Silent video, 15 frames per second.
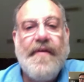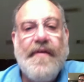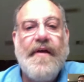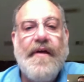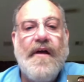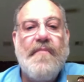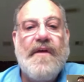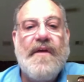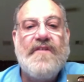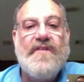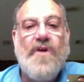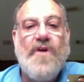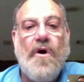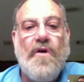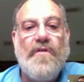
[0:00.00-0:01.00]
It is
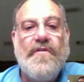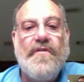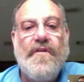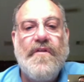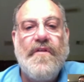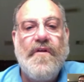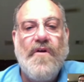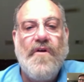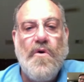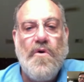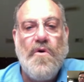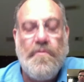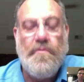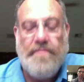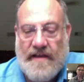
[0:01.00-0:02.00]
called the
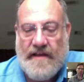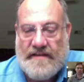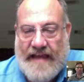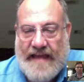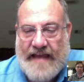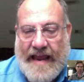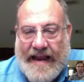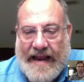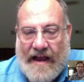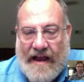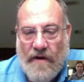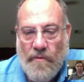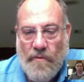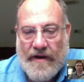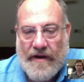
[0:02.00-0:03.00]
Google Plus
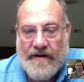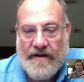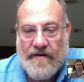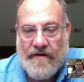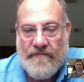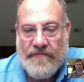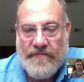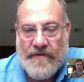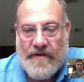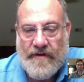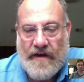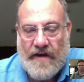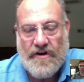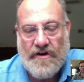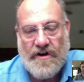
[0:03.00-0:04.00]
Hangout window.
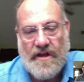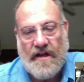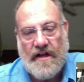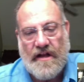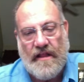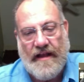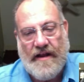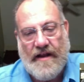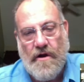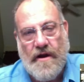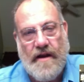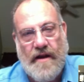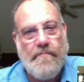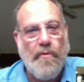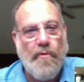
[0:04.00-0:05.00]
And you're going to click
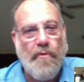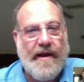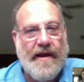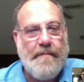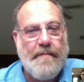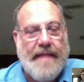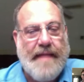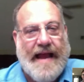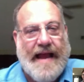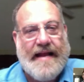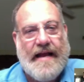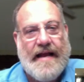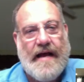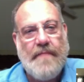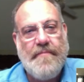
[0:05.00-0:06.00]
on it and bring it back
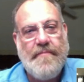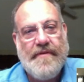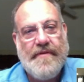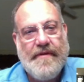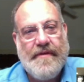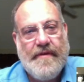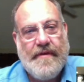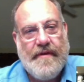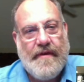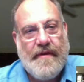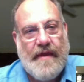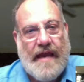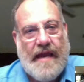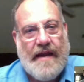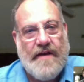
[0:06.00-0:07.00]
up,
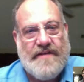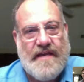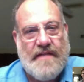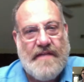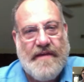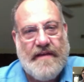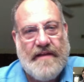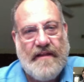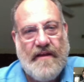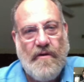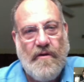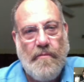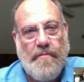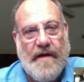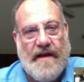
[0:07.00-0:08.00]
and there's going to be a
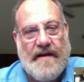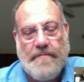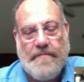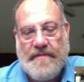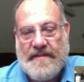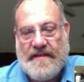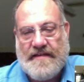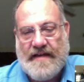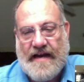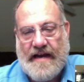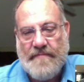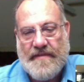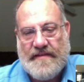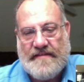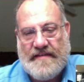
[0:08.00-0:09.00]
little button up at the
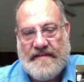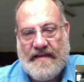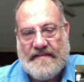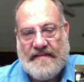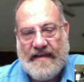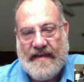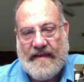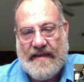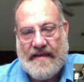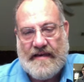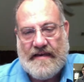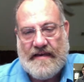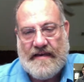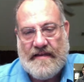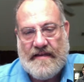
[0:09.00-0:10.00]
top that says
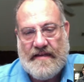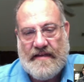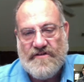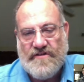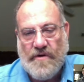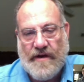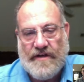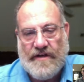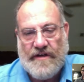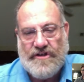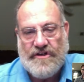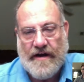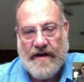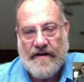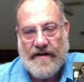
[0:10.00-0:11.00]
End Screen Share.